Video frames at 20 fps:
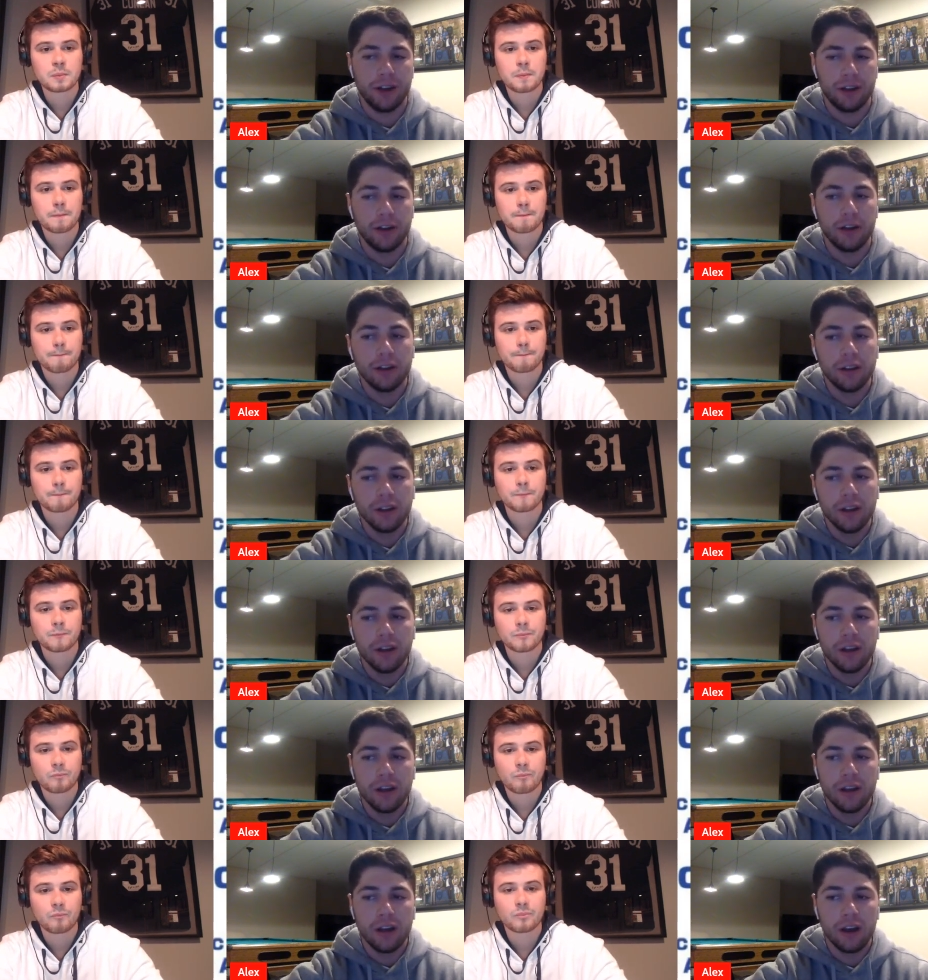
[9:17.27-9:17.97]
Speaker 1: And
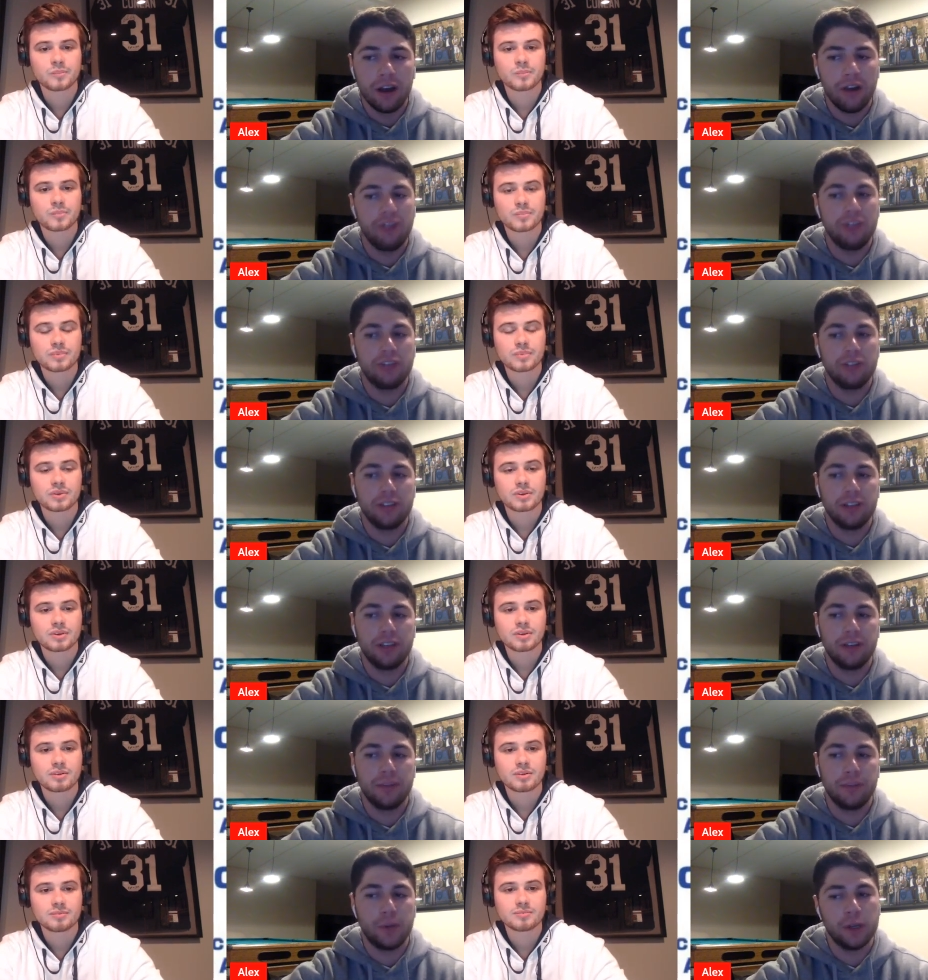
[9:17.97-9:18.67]

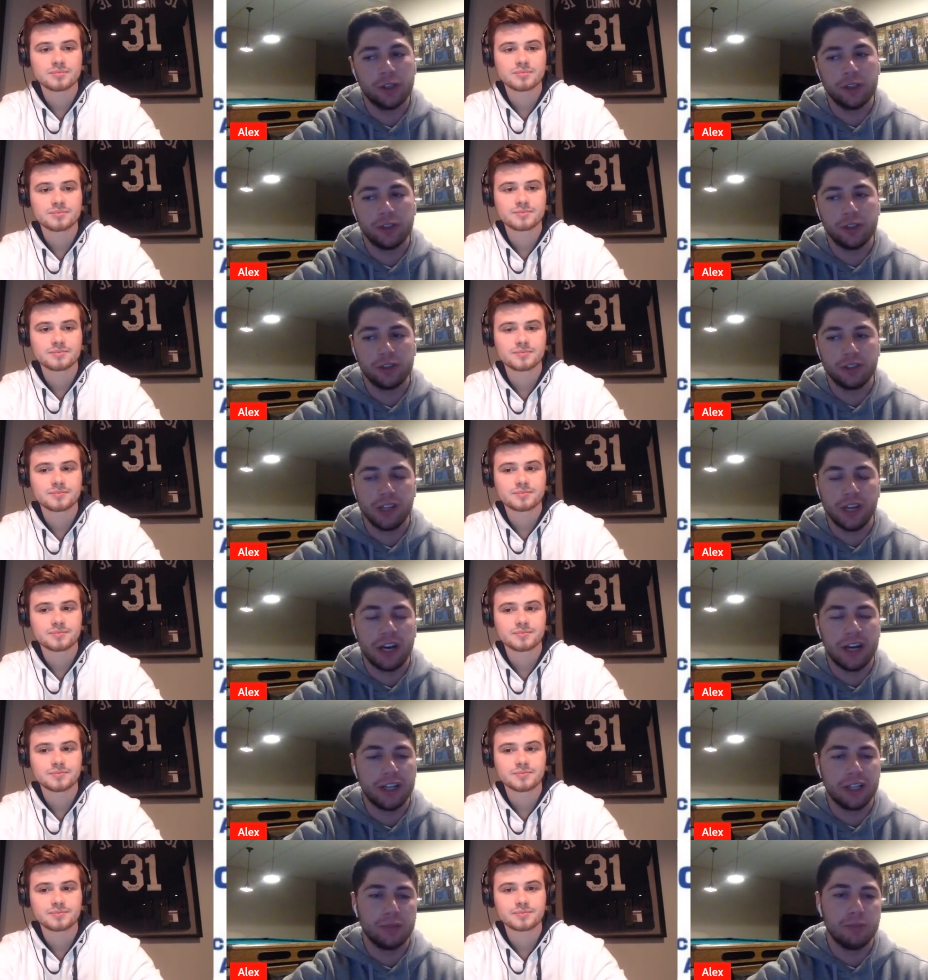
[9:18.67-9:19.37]
obviously, pitchers
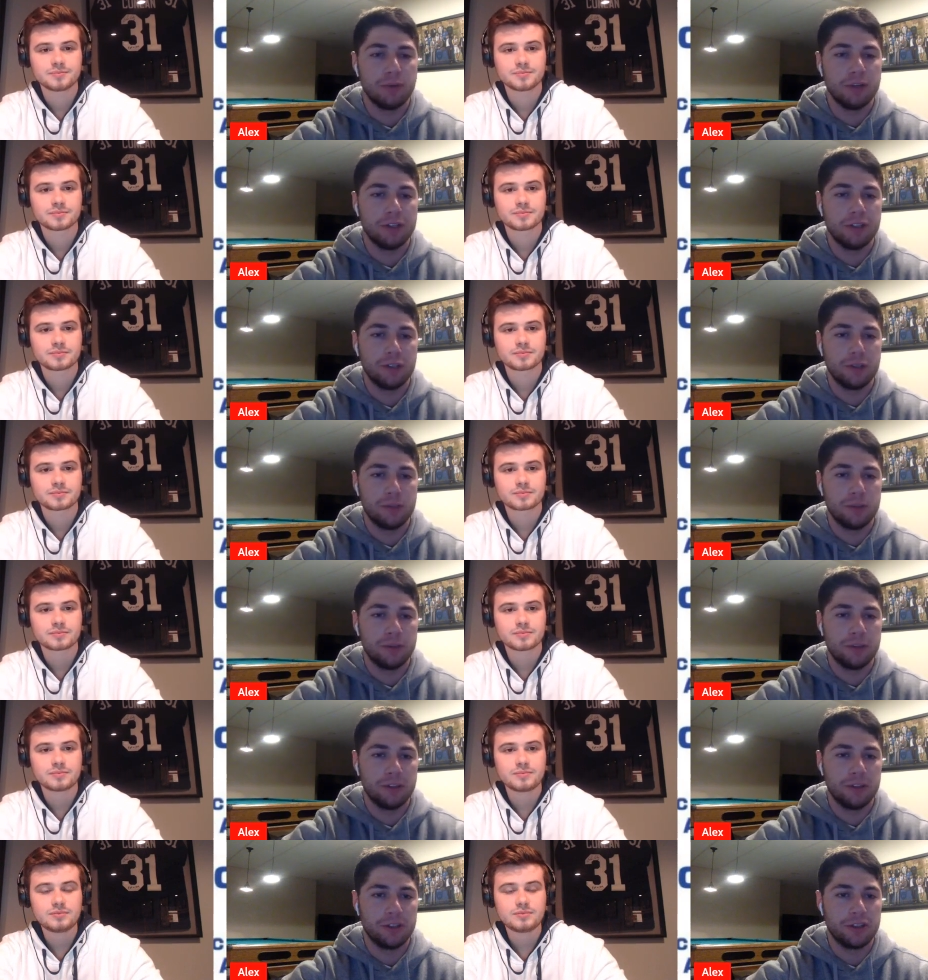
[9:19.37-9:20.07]
not as much as
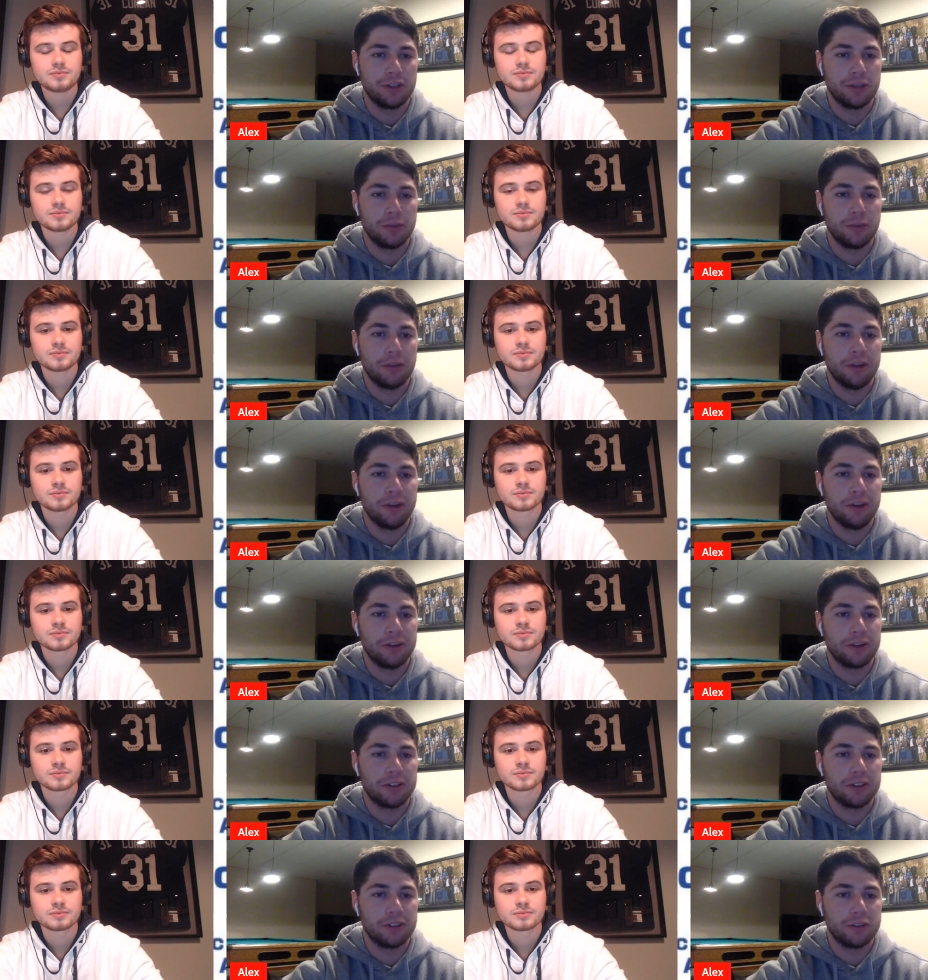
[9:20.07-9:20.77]
position
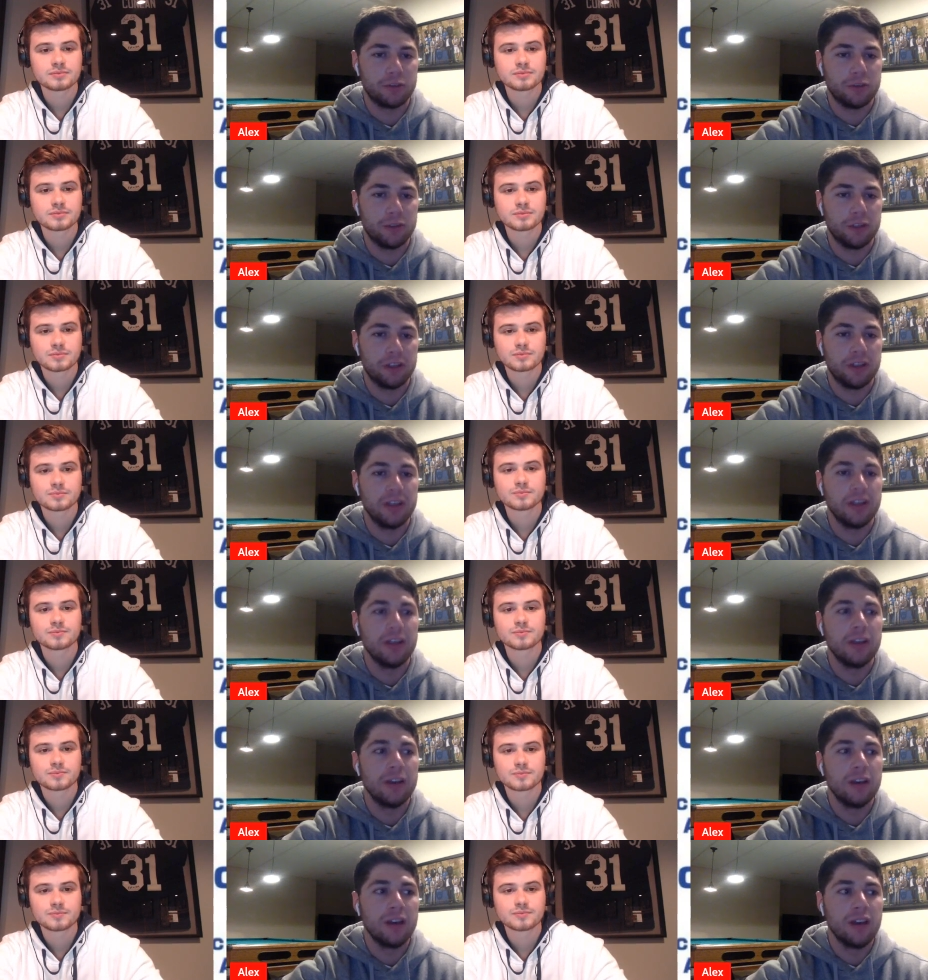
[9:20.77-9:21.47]
players because
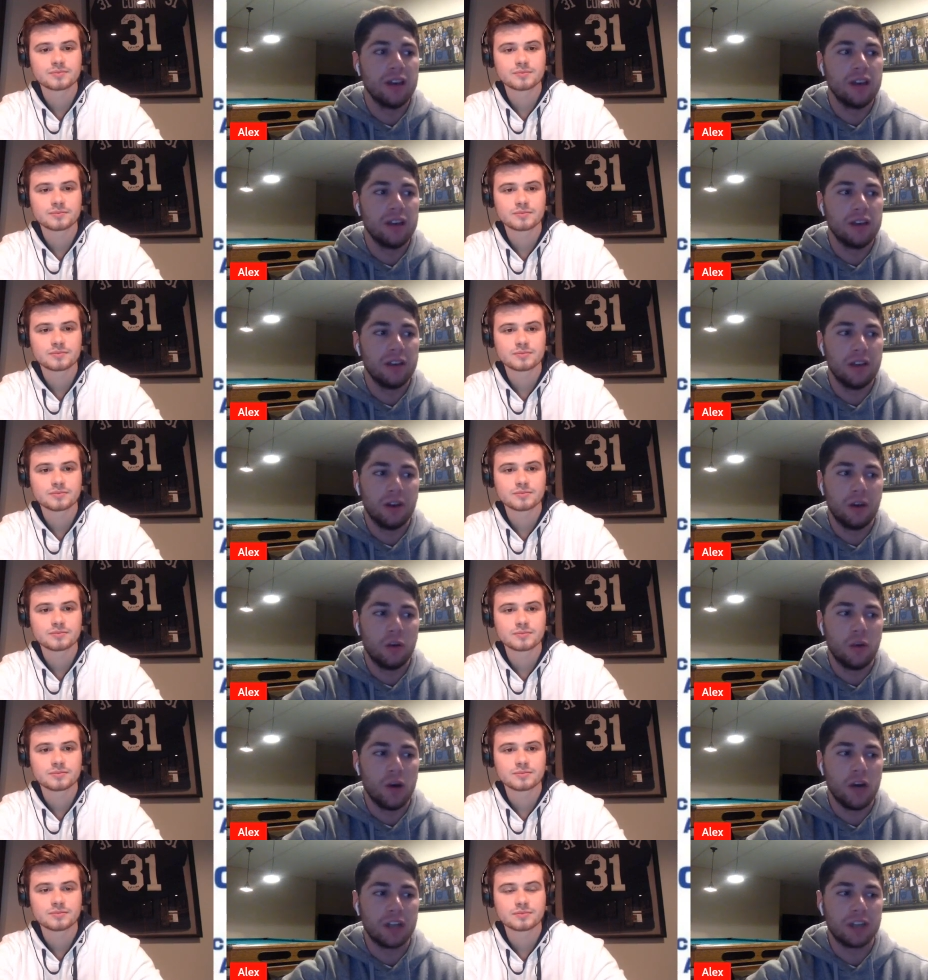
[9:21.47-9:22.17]
we, you
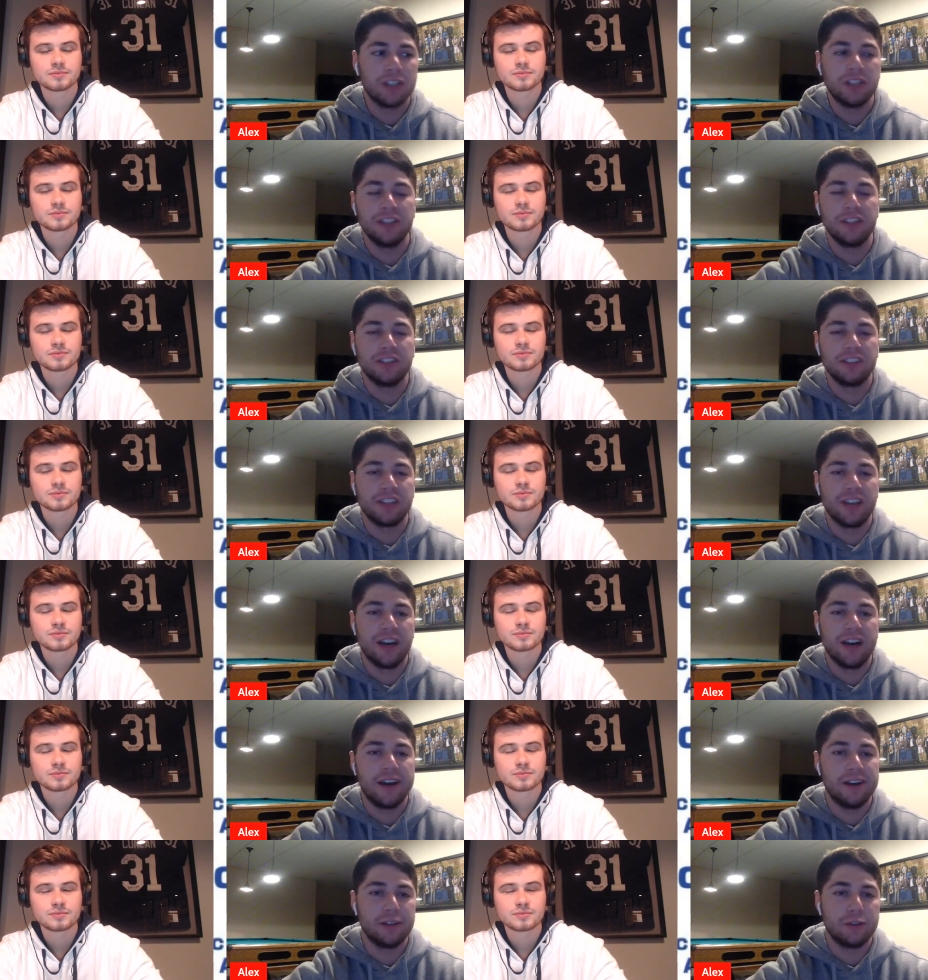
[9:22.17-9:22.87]
know, watch these
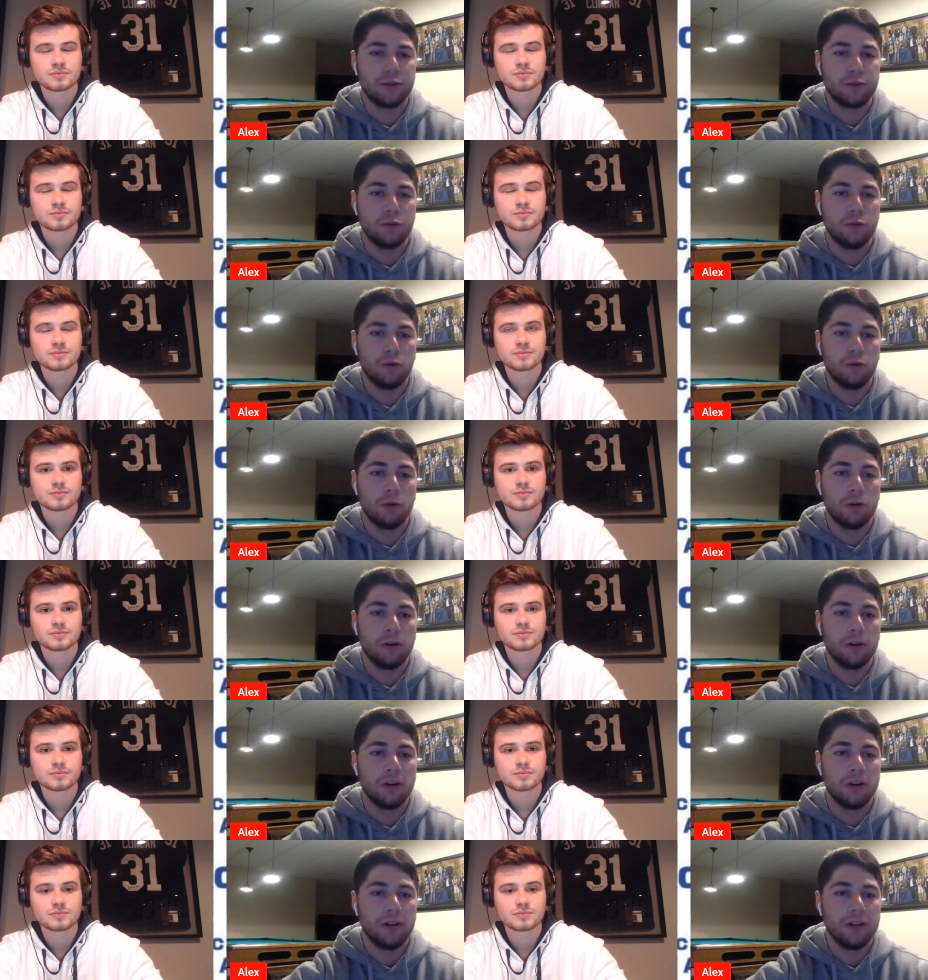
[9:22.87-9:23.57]
guys
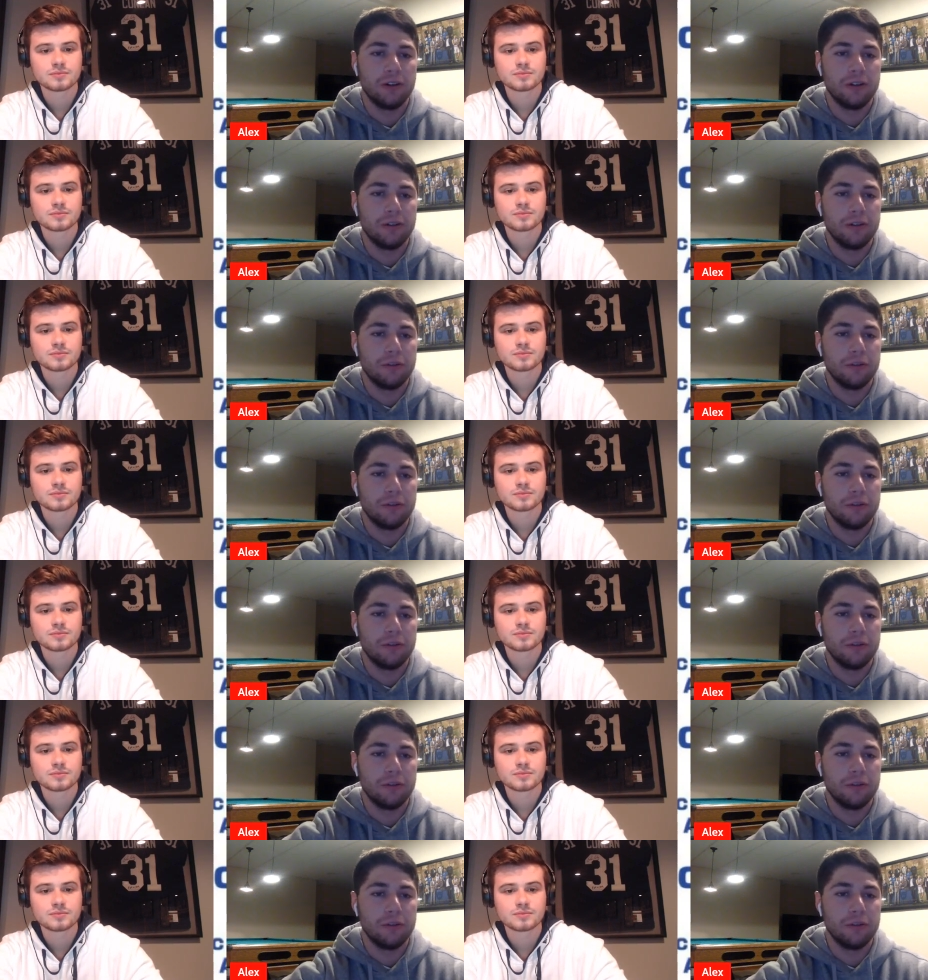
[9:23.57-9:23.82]
for